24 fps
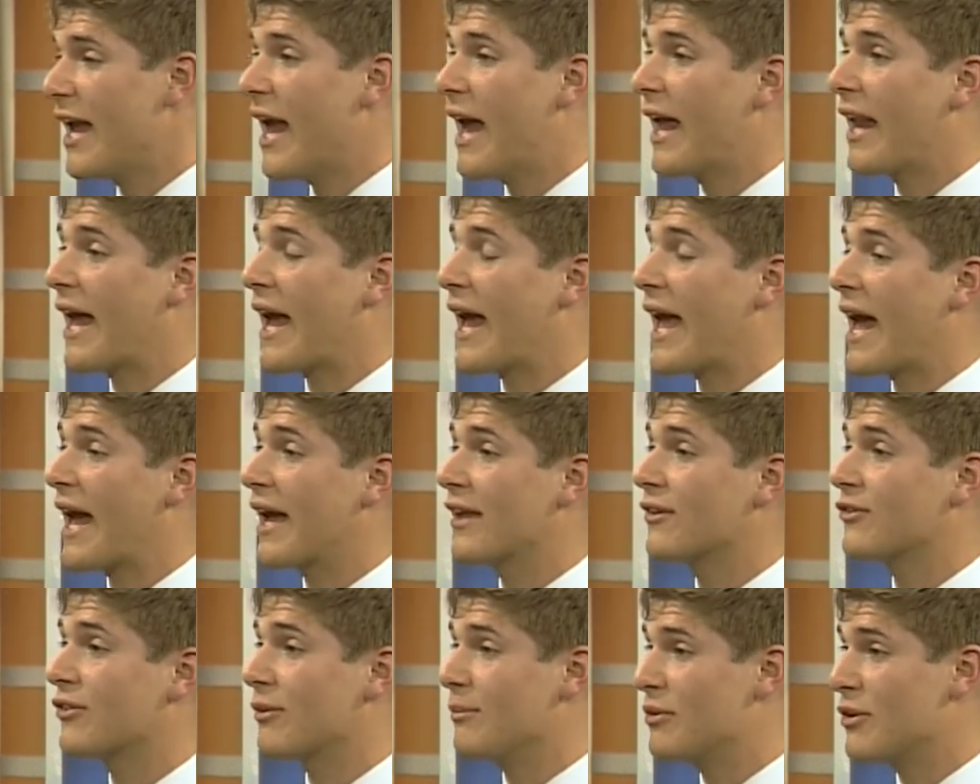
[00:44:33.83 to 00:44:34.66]
And I
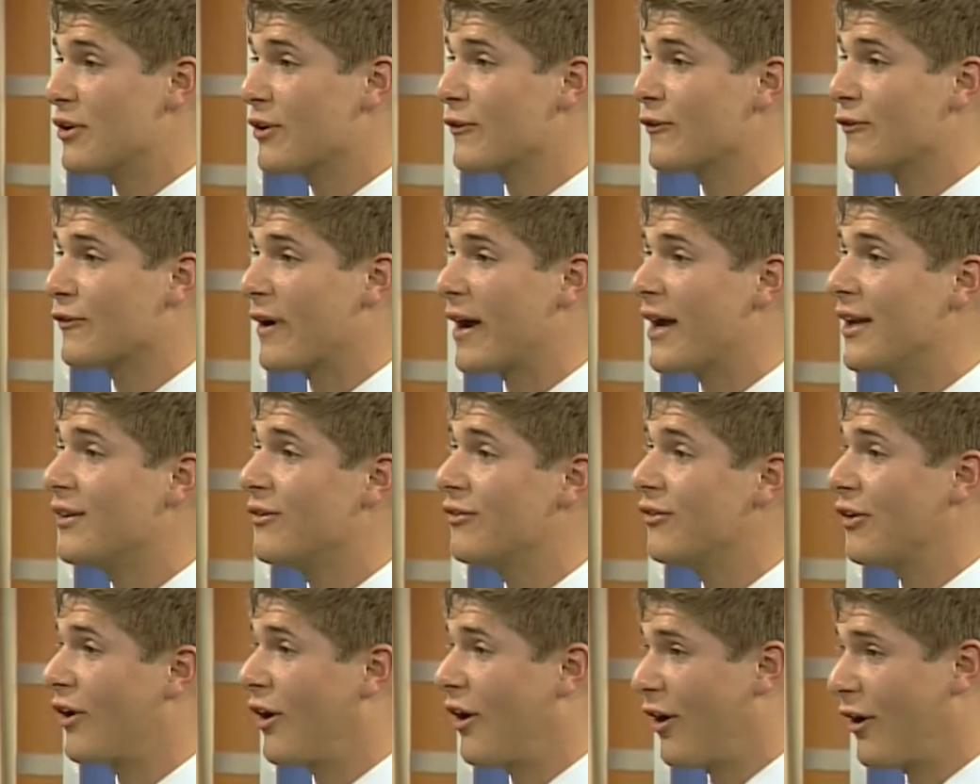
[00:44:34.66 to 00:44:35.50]
had some dear
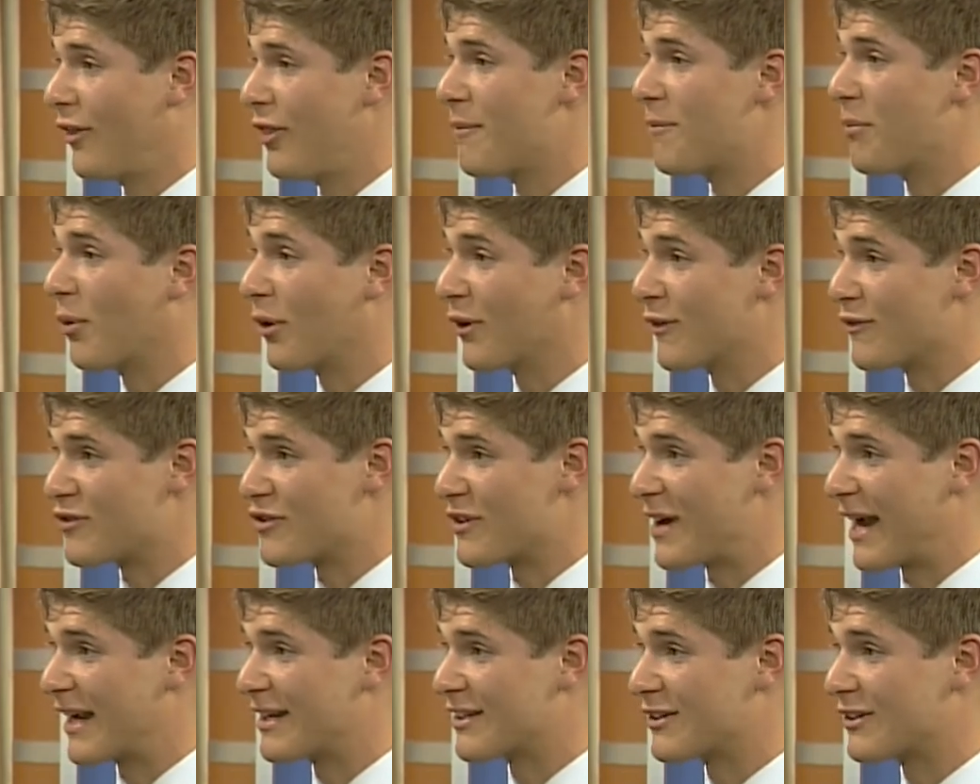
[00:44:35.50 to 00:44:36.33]
friends on the board of
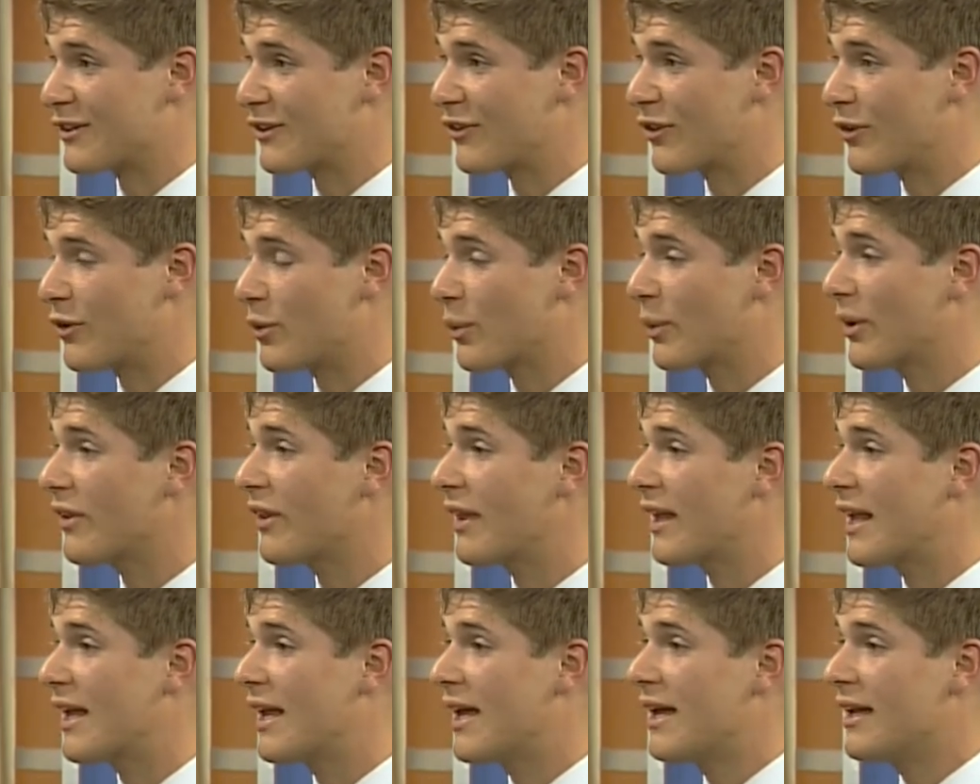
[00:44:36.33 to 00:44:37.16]
directors who
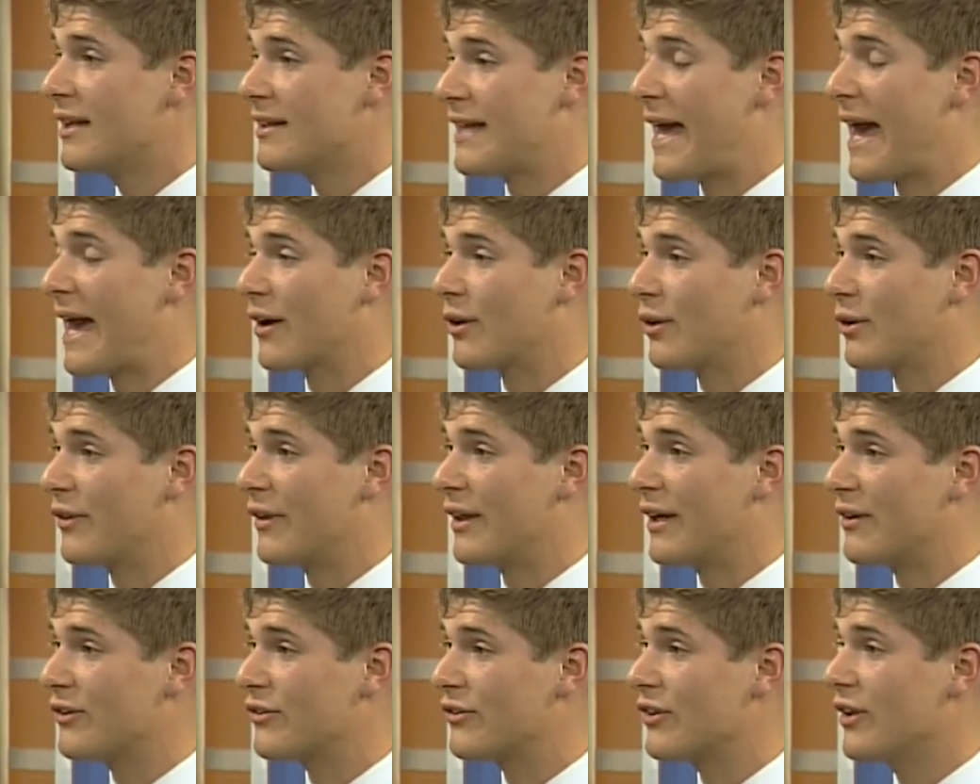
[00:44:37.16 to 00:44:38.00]
really tackled
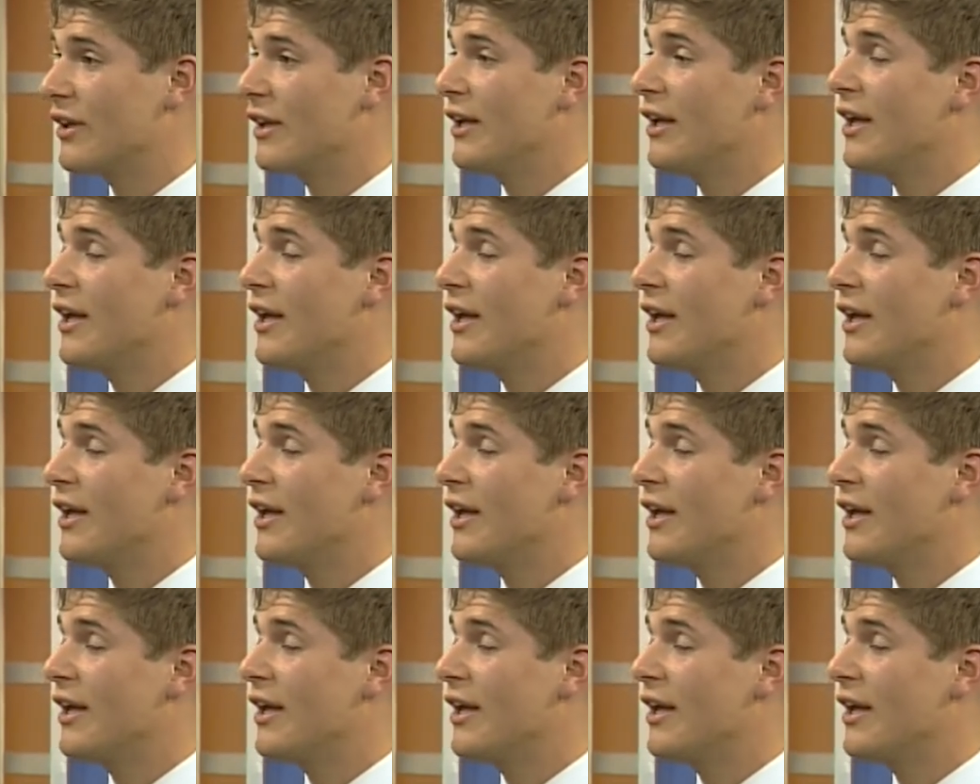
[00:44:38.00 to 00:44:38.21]
this.